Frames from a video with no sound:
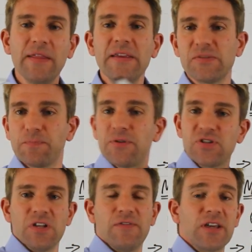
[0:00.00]
this
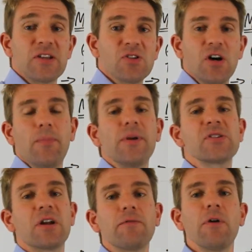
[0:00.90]
specific example is
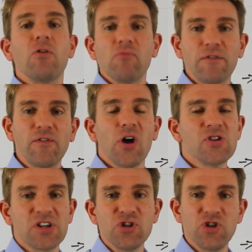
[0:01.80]
kind of
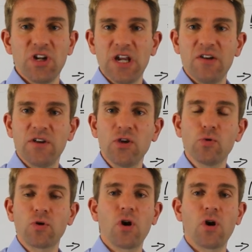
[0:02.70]
reverse engineering your